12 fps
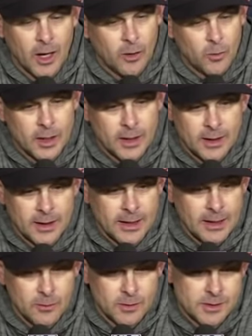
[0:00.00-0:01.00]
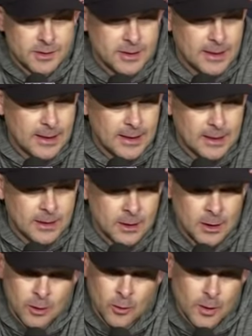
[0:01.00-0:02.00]
We had
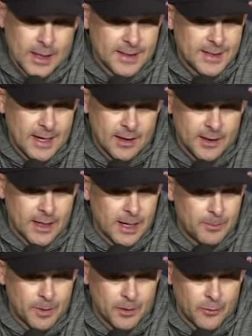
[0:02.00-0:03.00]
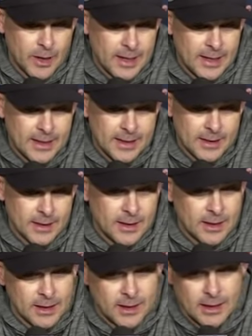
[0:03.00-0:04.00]
Dellin up and ready,
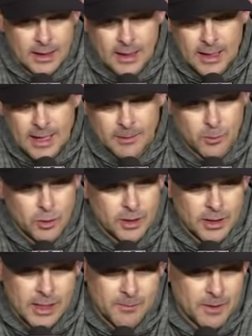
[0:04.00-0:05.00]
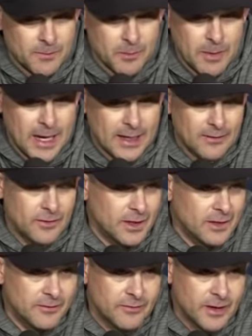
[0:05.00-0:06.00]
and had Mookie come up to bat even
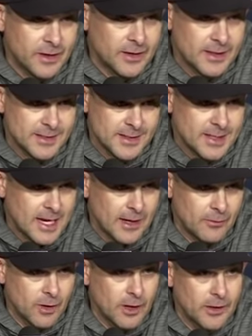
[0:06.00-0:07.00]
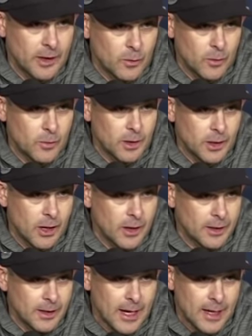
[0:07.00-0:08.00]
in the fifth as the tying run there, we would have gone
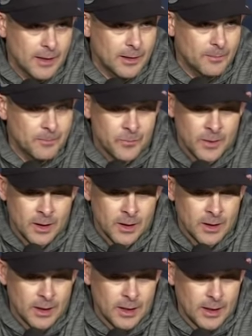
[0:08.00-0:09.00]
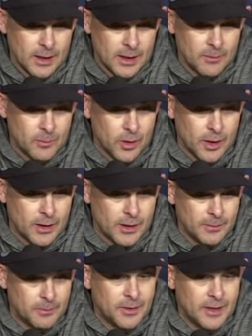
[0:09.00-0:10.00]
and gotten him and brought
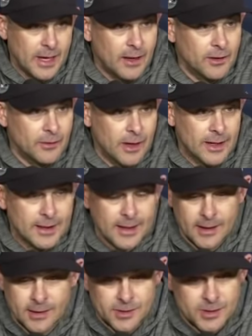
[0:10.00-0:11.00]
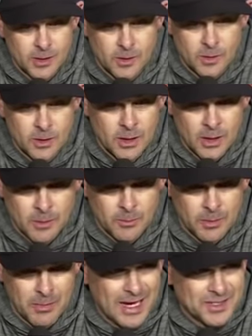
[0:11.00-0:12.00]
in Dellin right there. So,
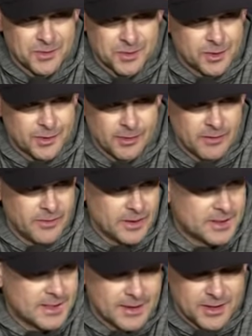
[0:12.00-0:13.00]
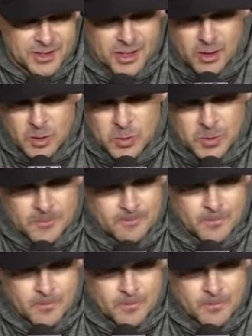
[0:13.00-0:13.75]
but Masa was terrific, set the tone.